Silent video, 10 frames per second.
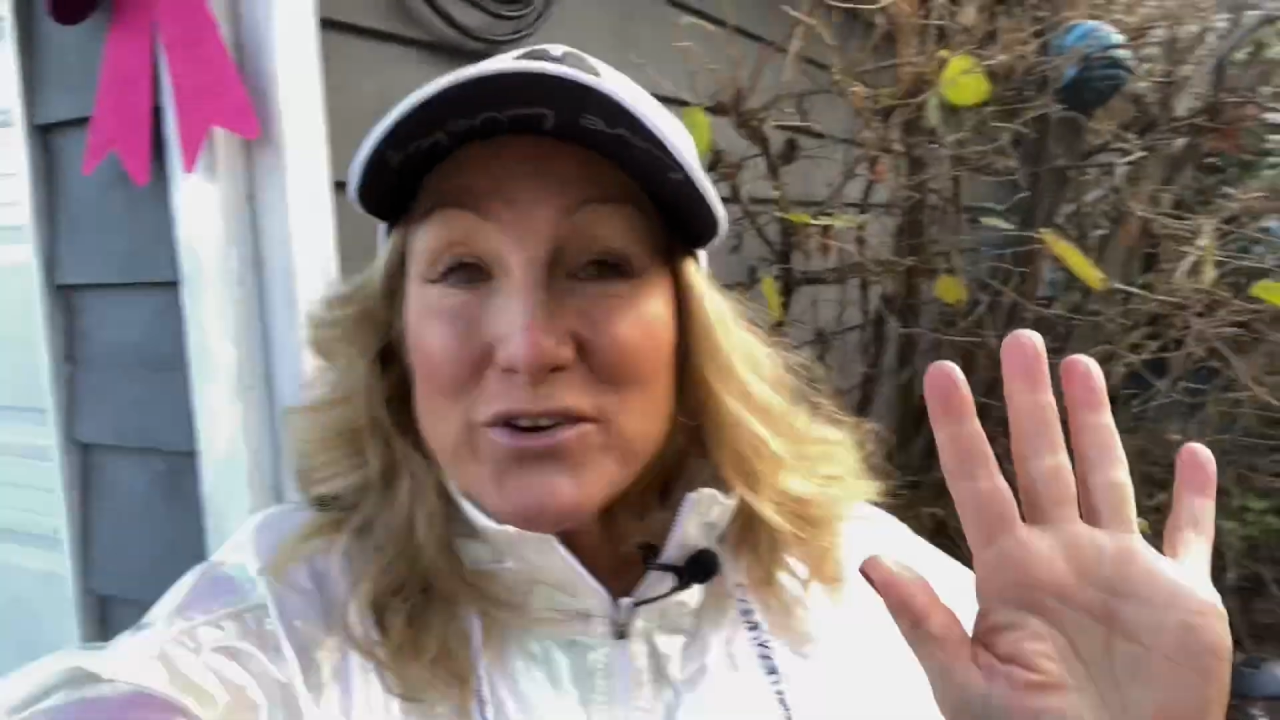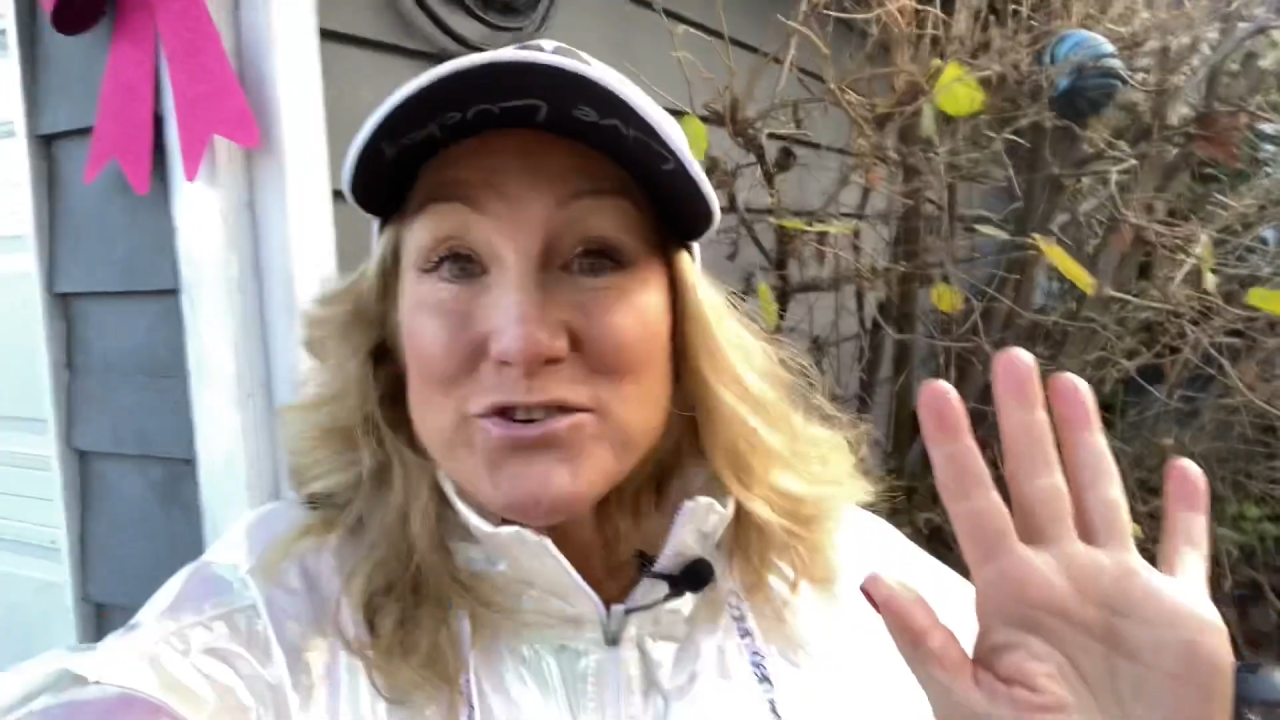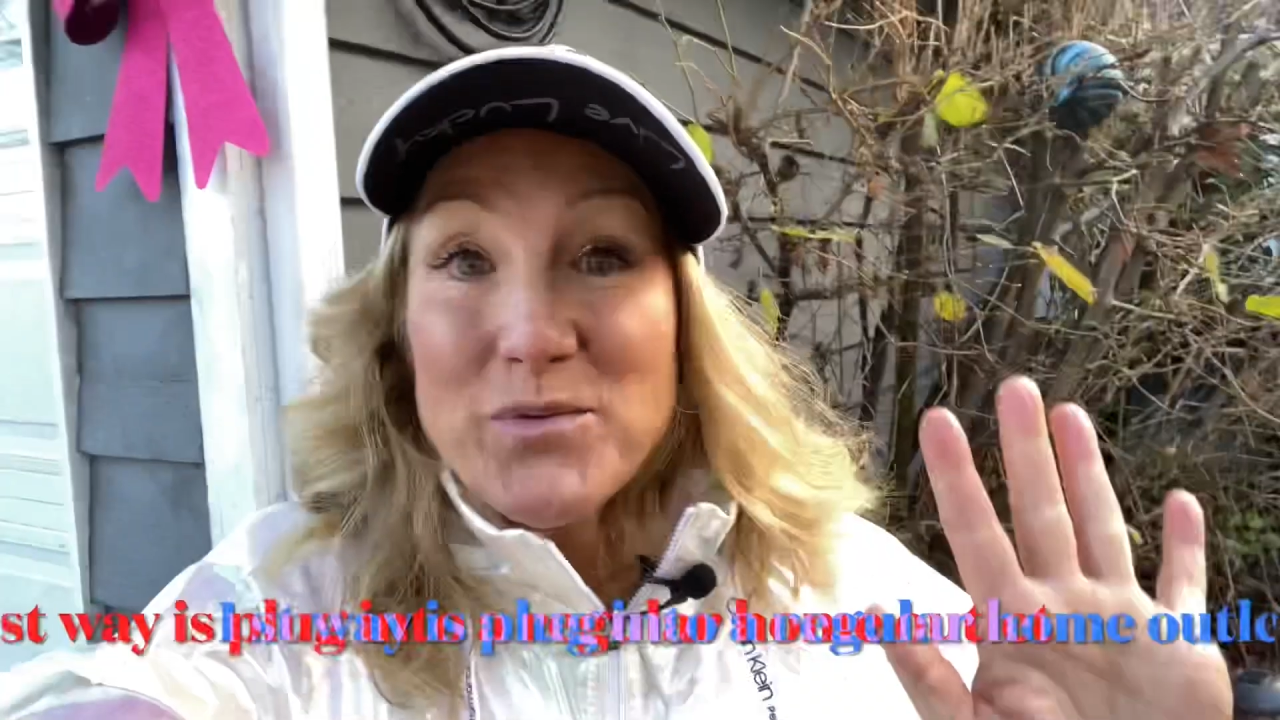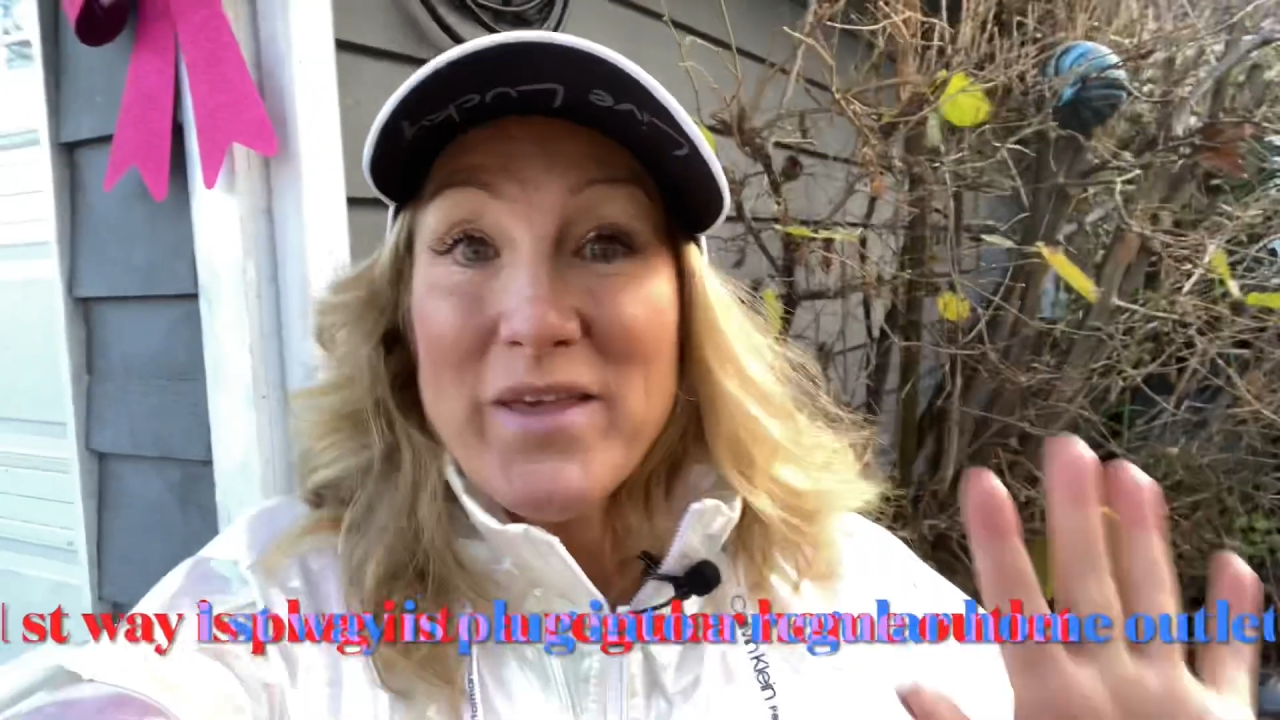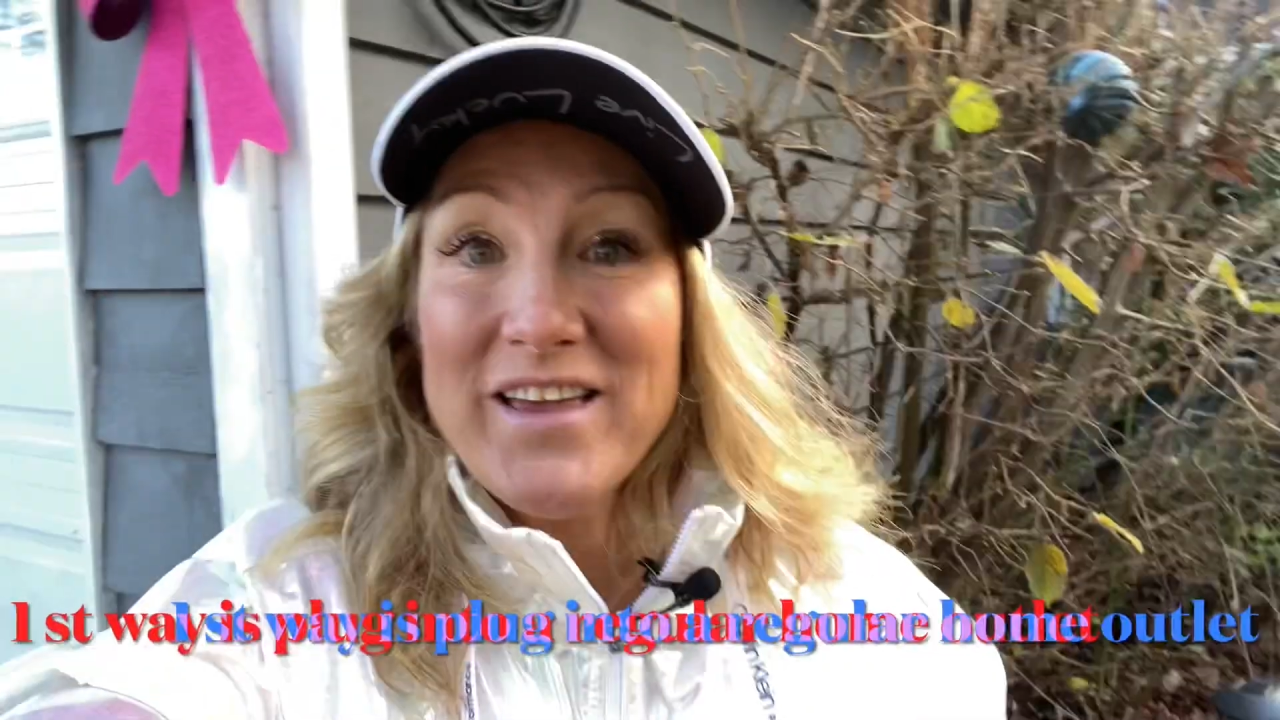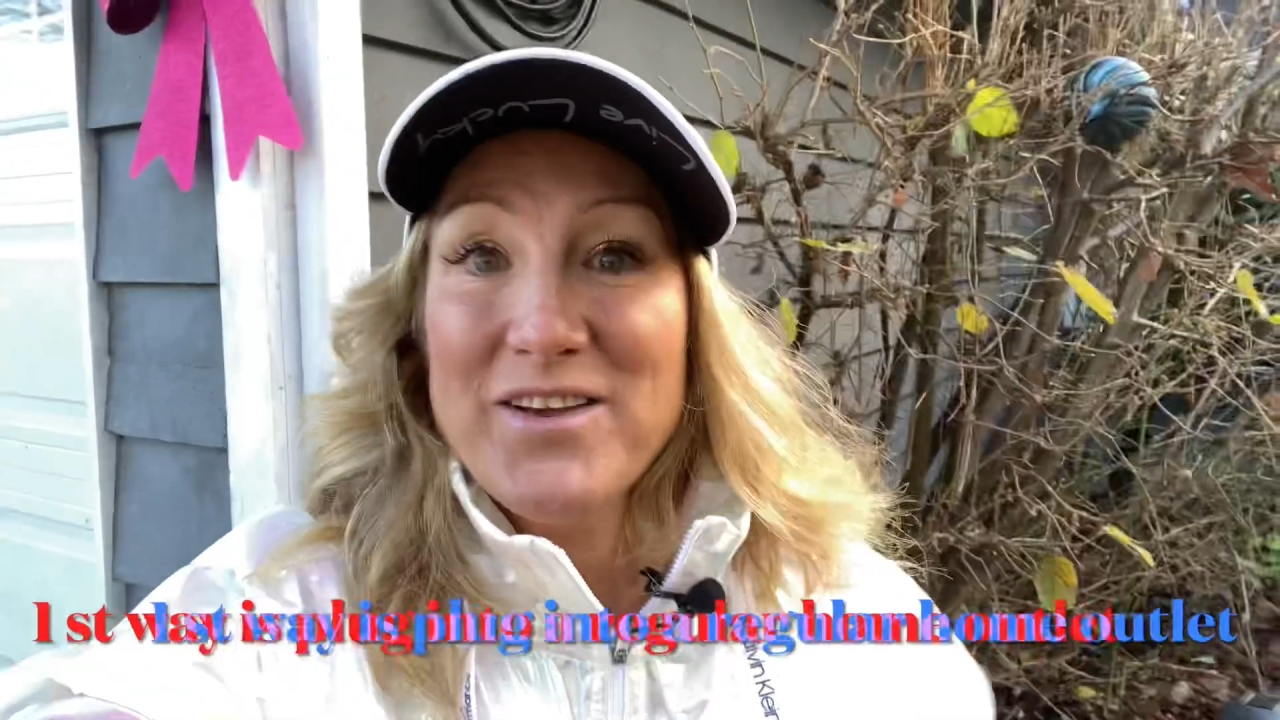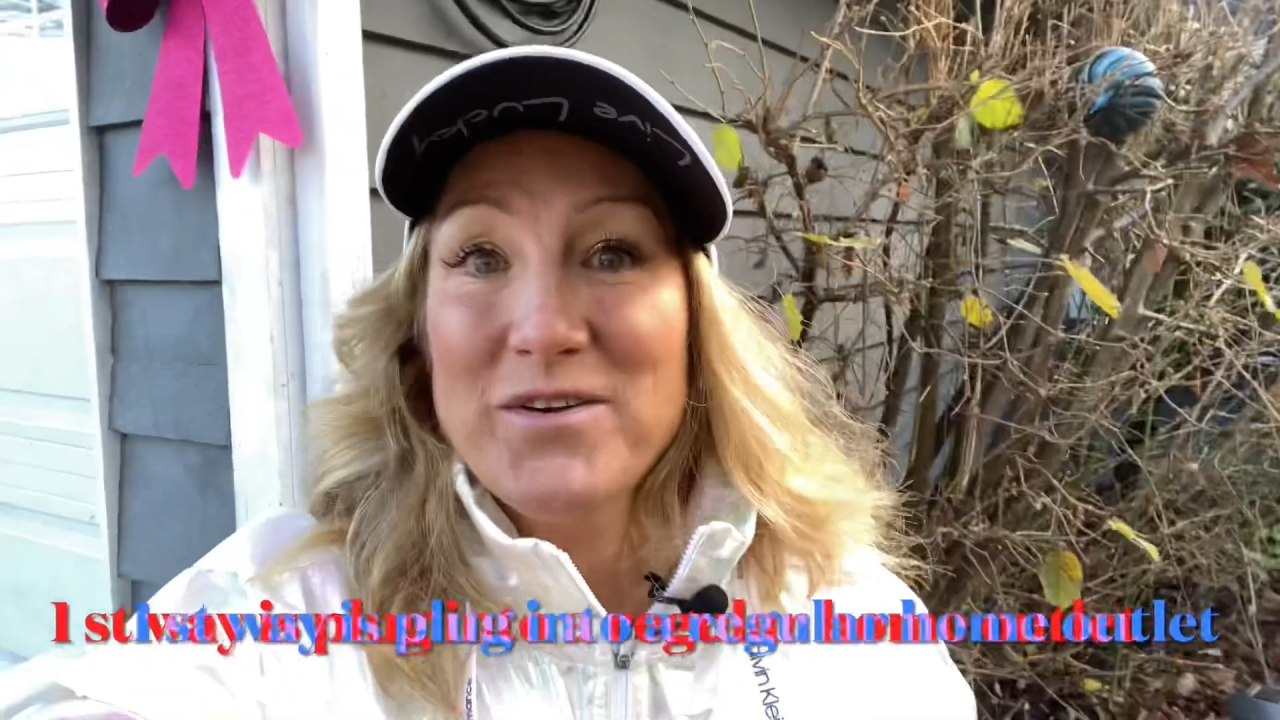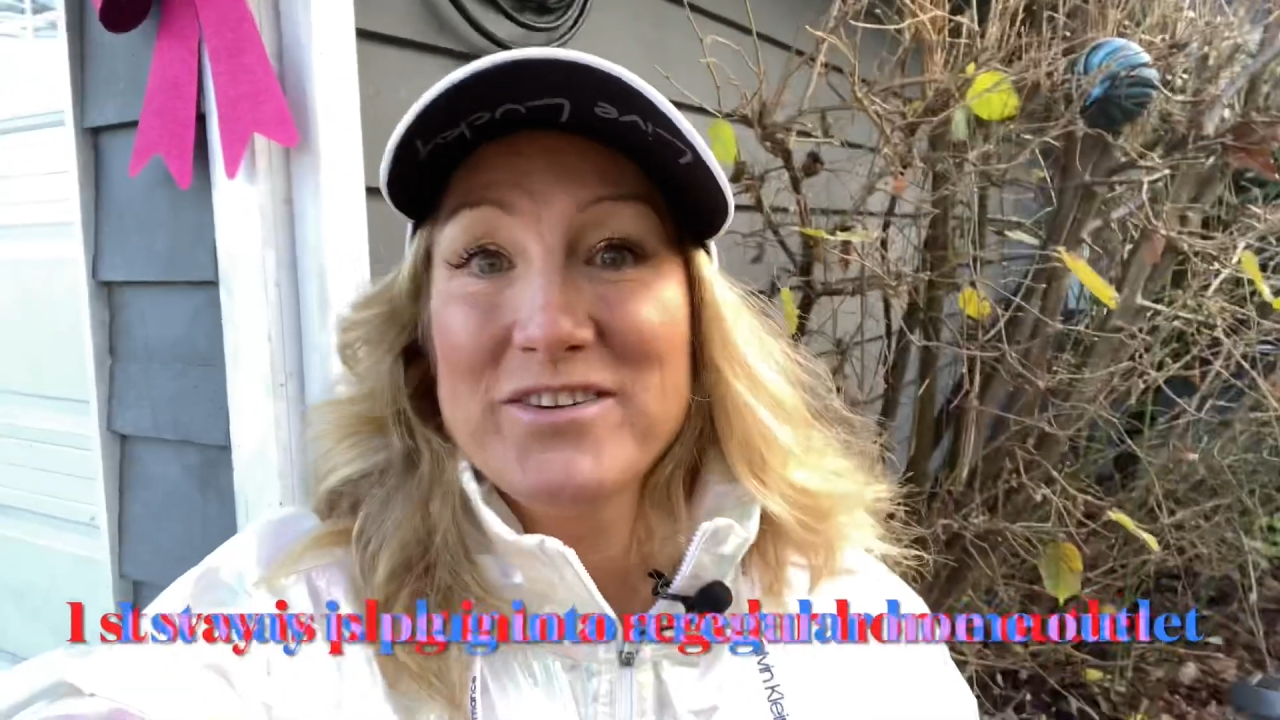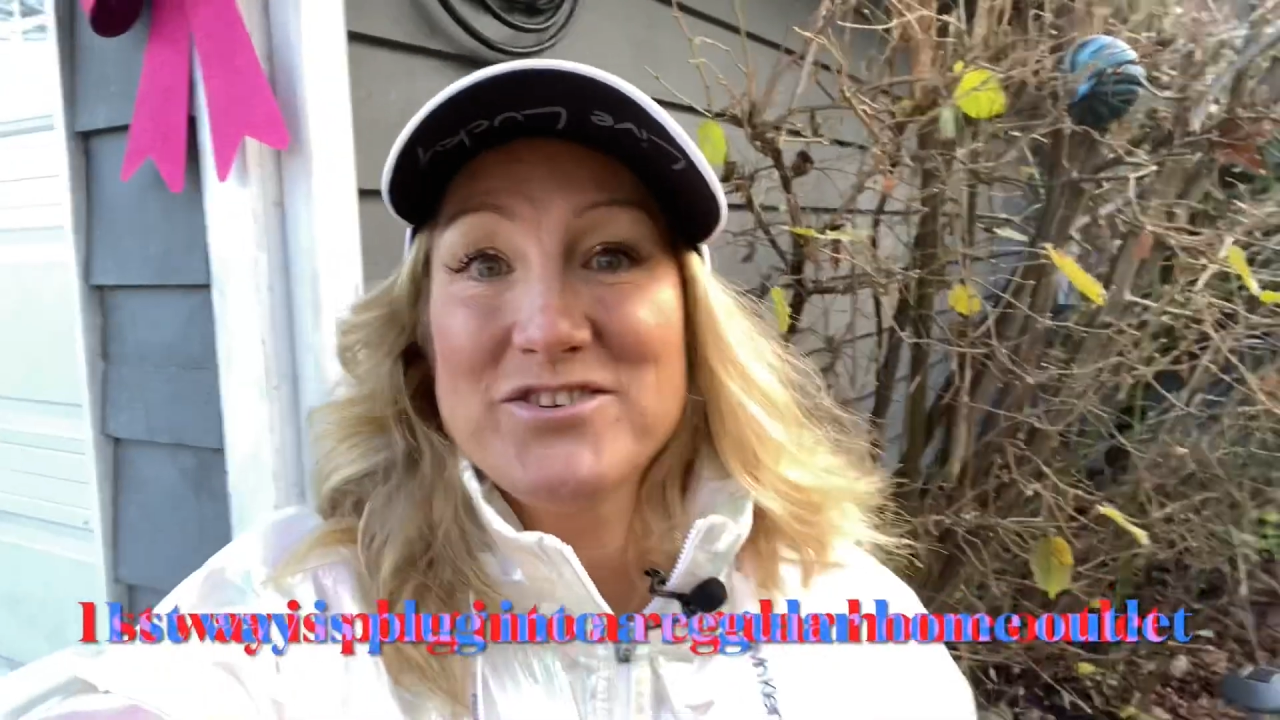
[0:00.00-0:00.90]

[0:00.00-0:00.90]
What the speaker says: way that you can